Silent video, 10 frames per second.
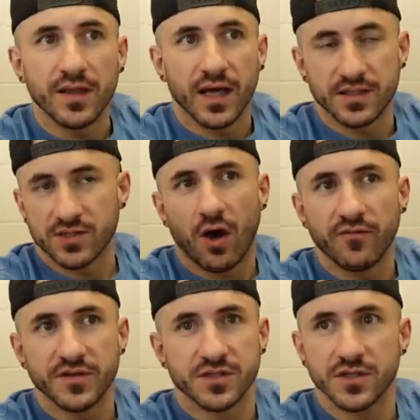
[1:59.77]
that is
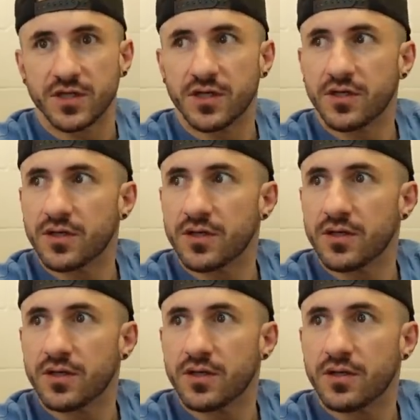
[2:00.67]
obviously
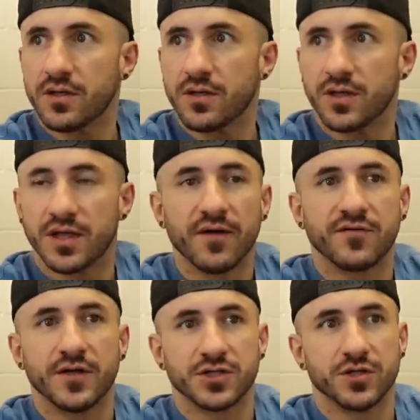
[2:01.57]
the
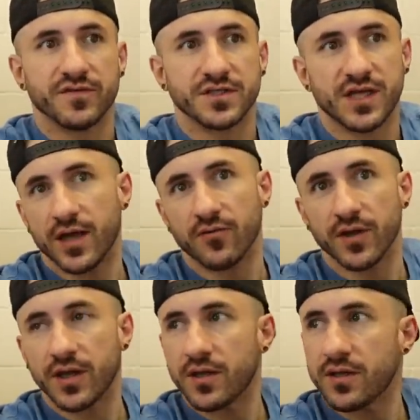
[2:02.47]
definition of integrity.